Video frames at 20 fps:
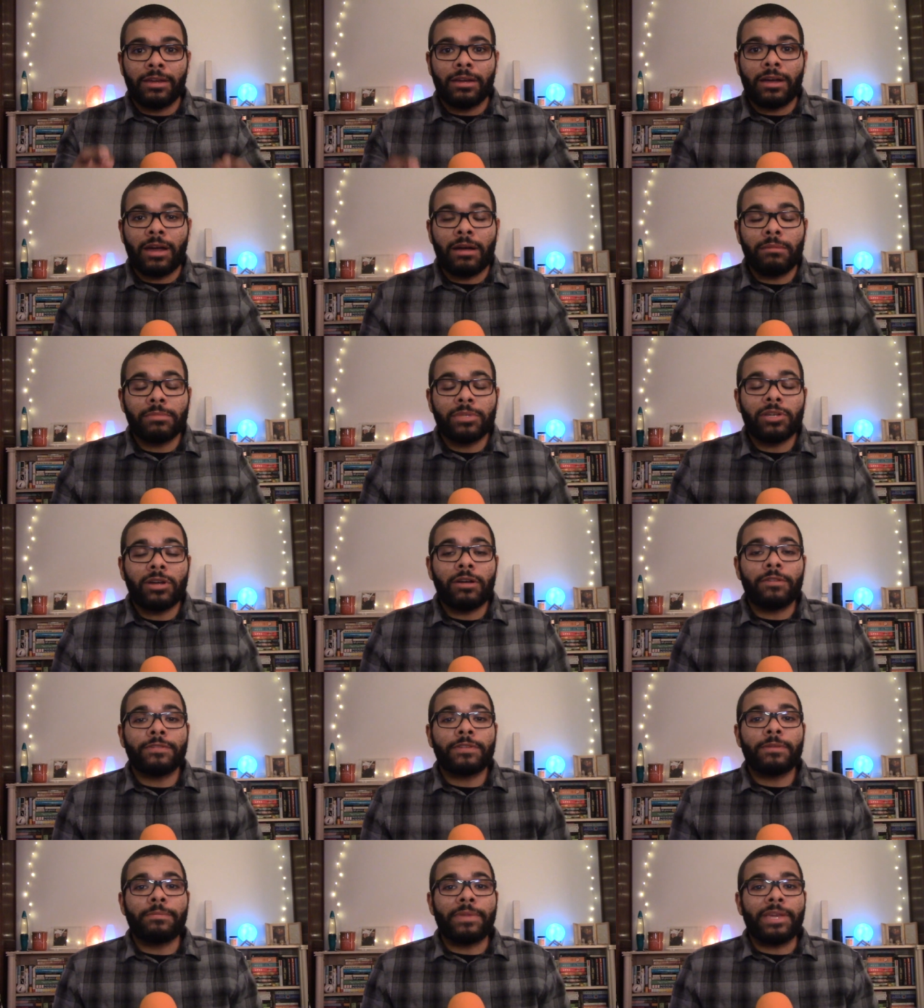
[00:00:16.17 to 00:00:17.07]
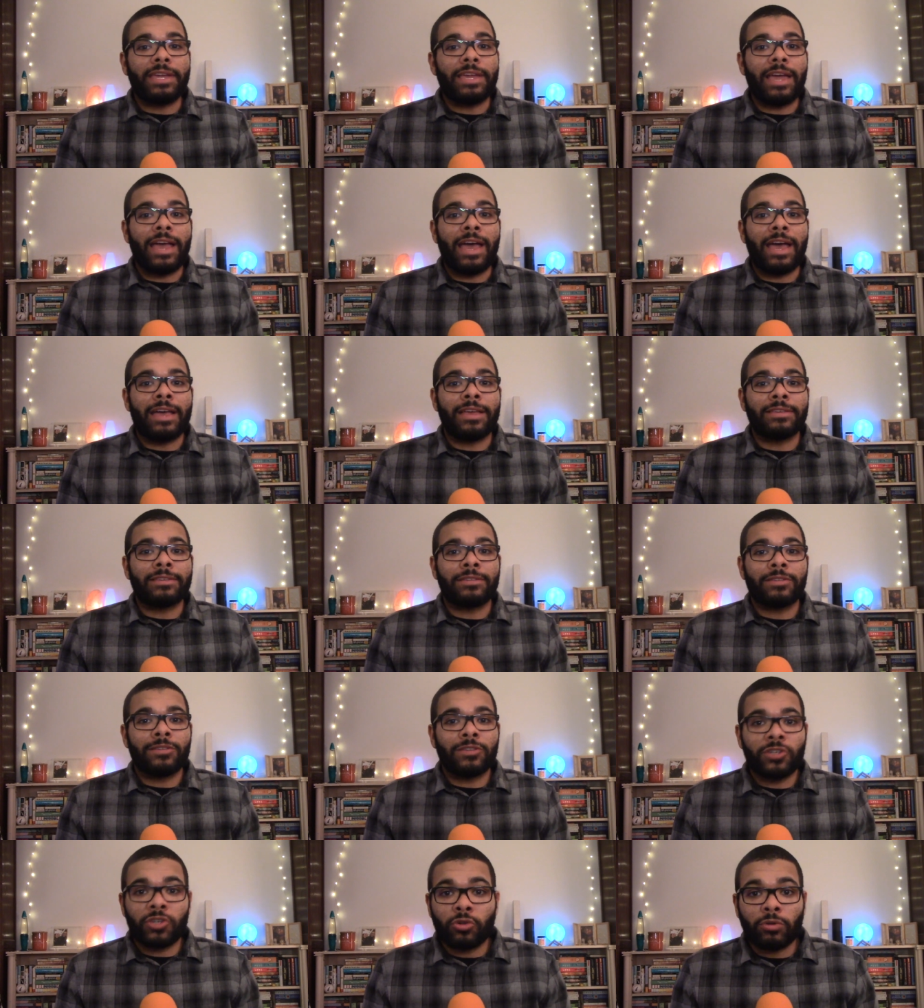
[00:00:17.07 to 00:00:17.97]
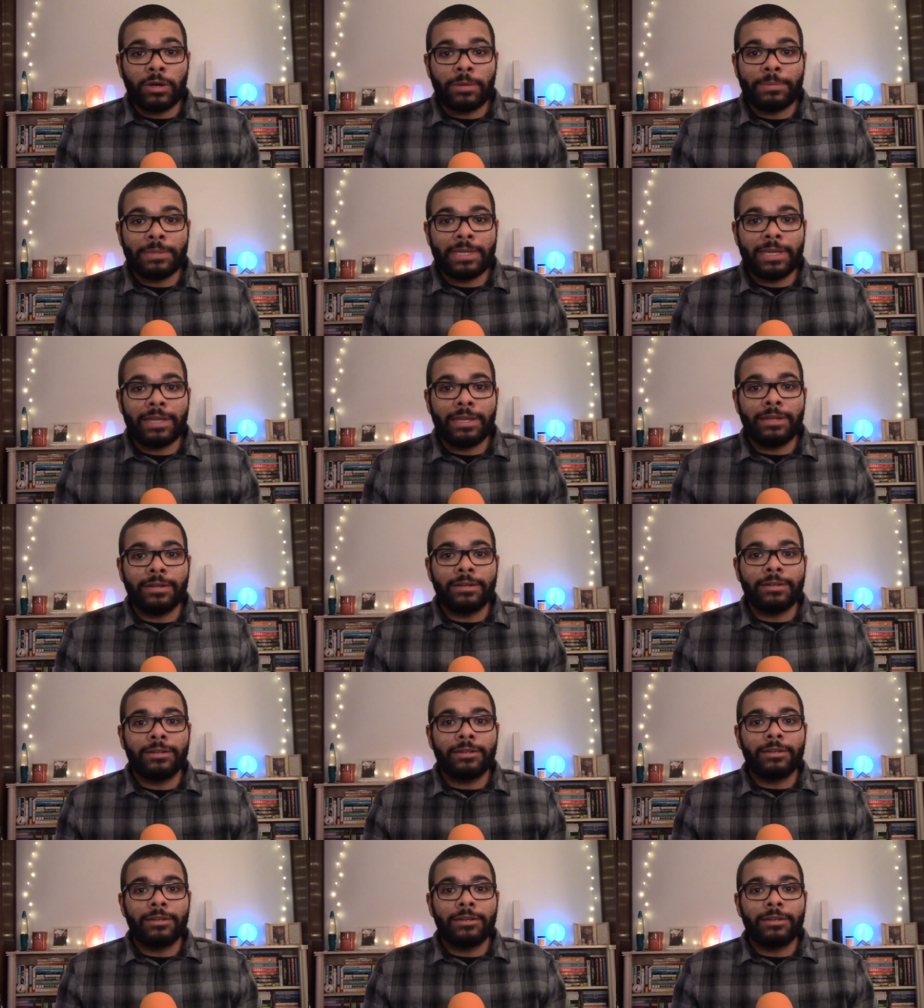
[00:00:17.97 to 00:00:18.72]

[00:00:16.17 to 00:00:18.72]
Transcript: comes off to me as scripted,